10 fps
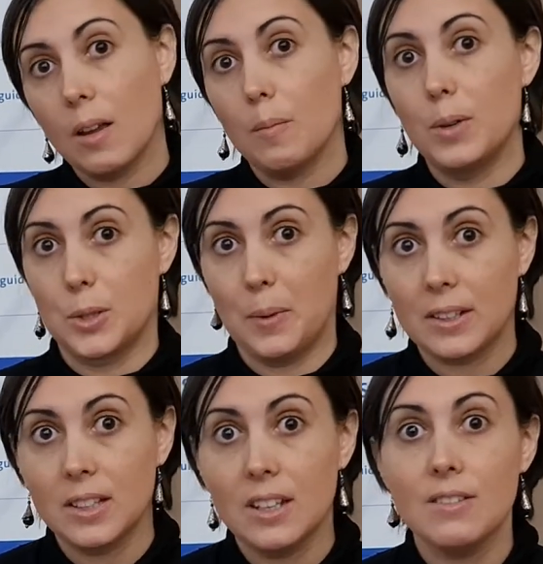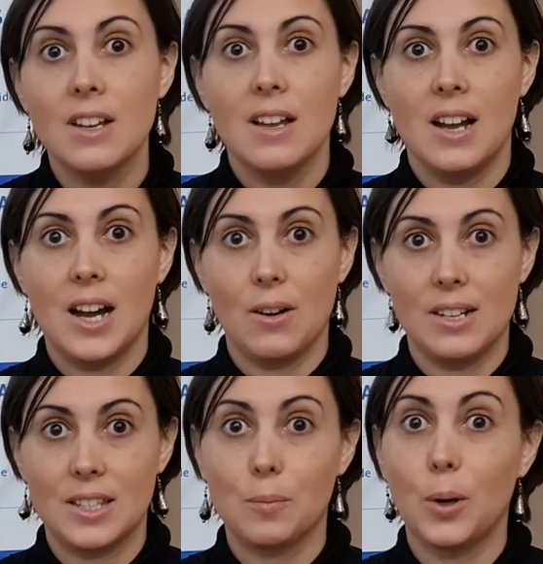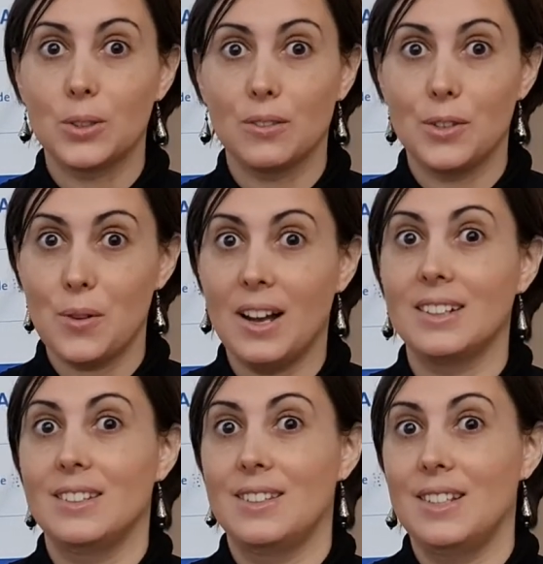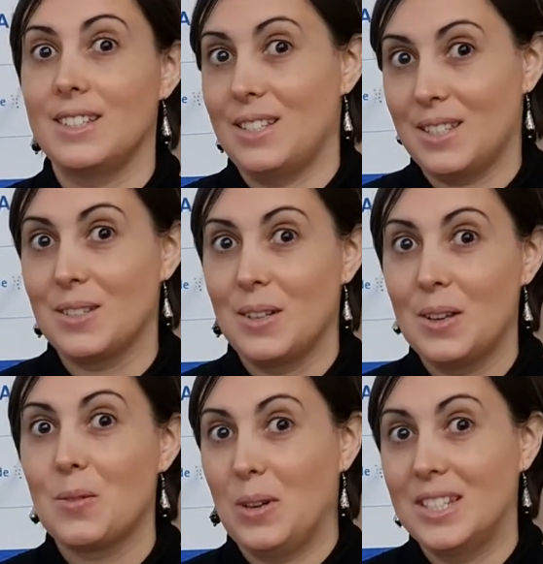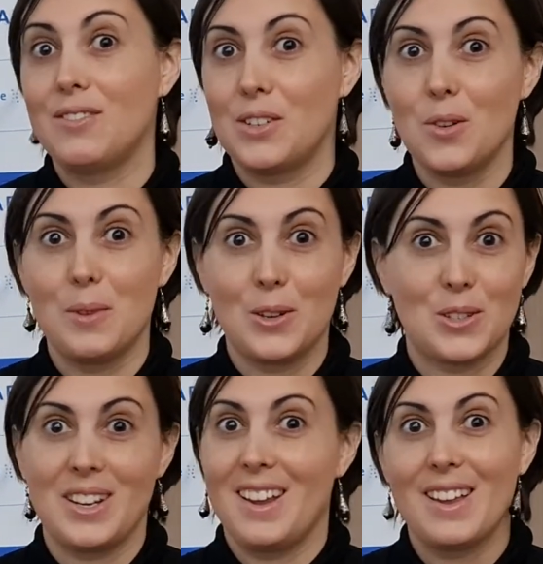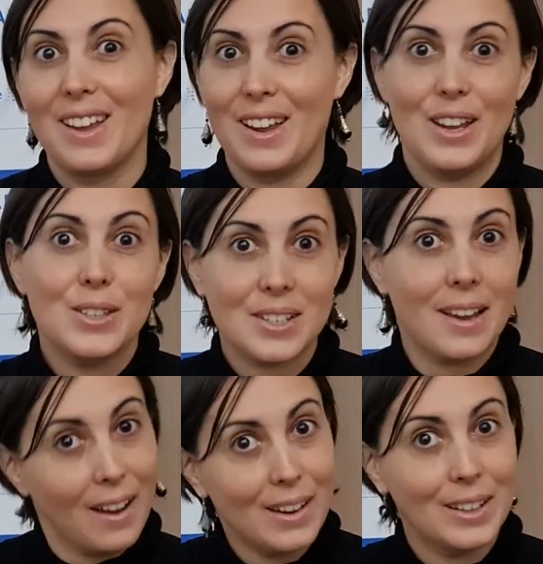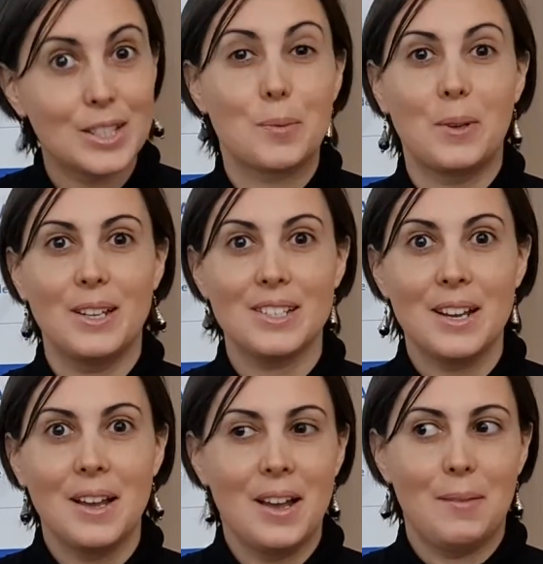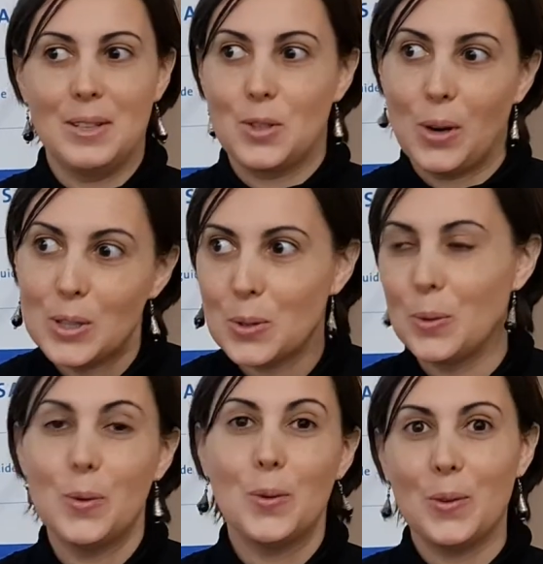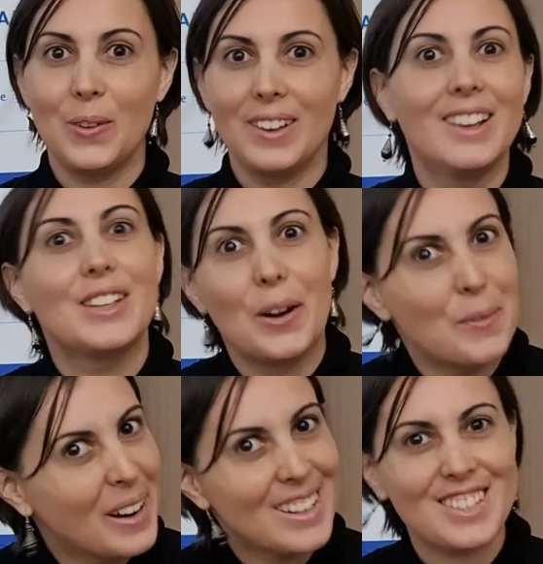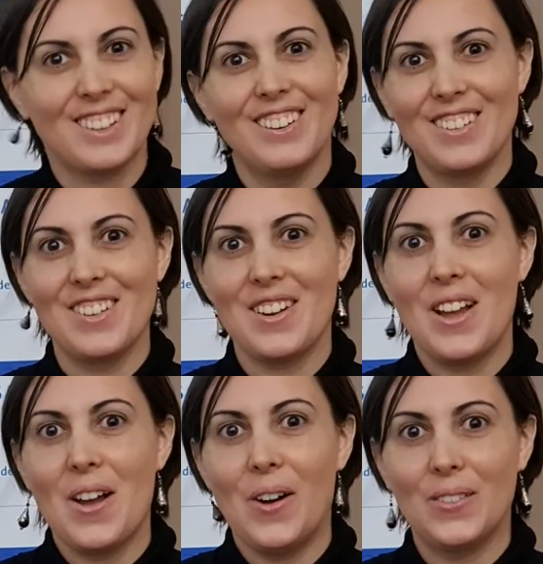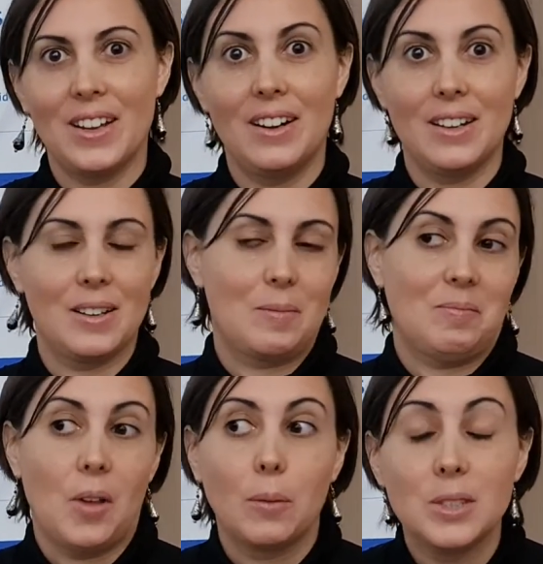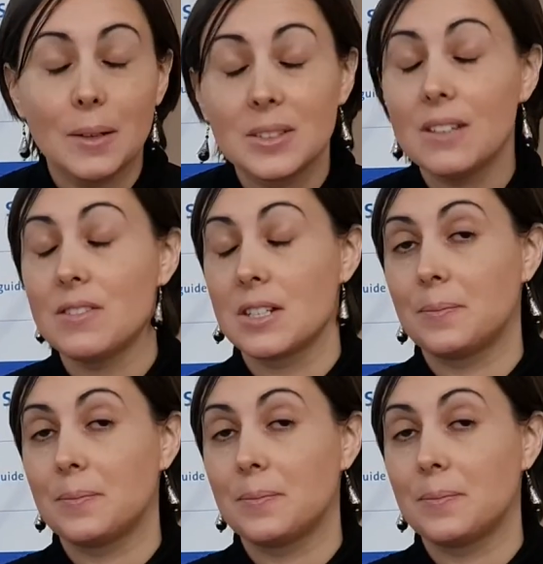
perspective, an holistic point of view, and this is quite difficult because each ANSP, I mean, try to do their best on their objectives,